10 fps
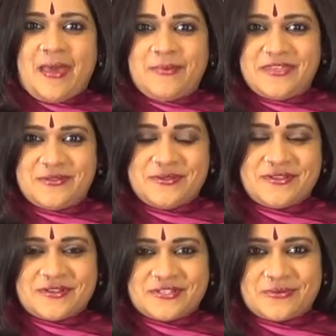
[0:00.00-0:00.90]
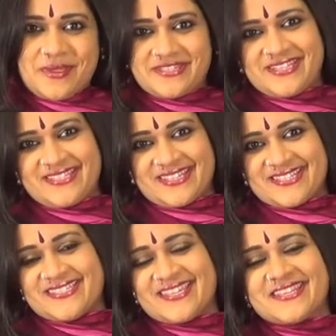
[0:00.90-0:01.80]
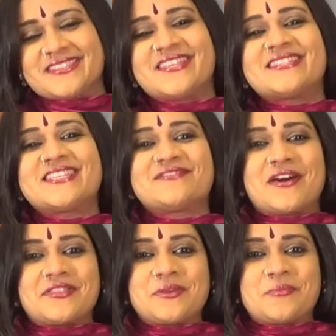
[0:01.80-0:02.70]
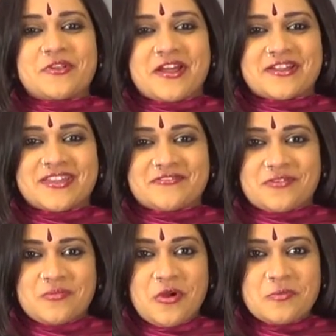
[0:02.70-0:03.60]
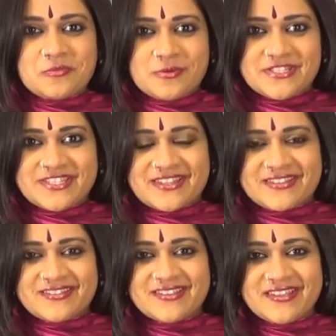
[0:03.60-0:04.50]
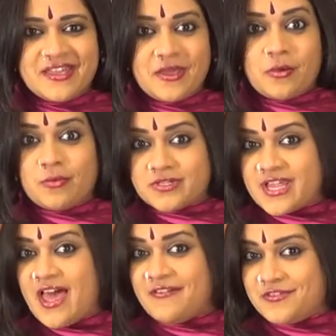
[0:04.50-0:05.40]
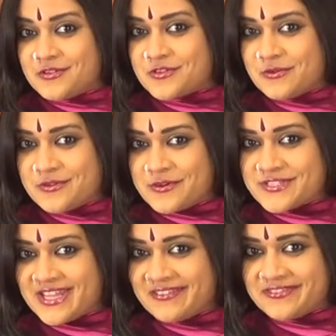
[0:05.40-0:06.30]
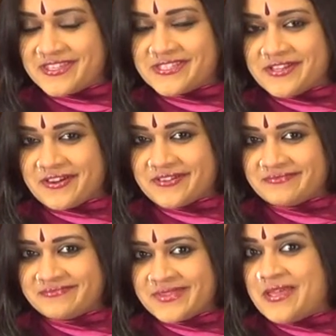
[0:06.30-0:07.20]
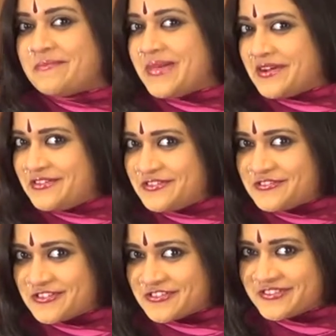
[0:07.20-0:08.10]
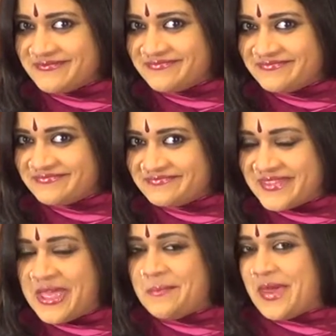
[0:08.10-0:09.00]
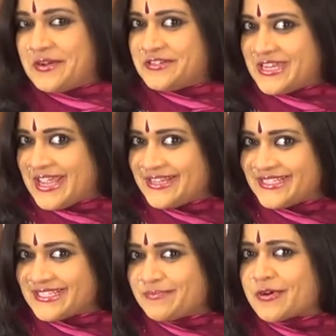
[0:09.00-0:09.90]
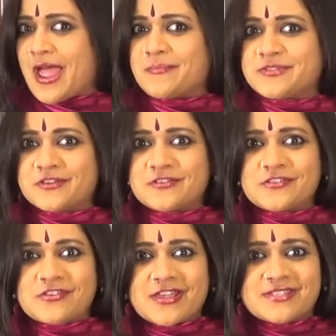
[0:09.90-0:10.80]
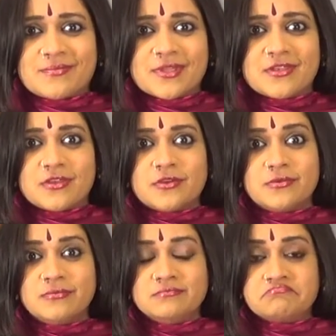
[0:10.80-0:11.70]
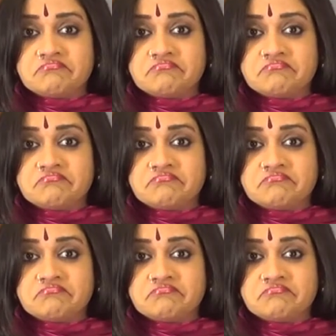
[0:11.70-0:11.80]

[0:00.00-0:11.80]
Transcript: Happy New Year 2016. This is Vaidya Priyanka from AUM Cuisine. What have you told yourself this year? Better nutrition, better taste, perhaps you're going to try something new.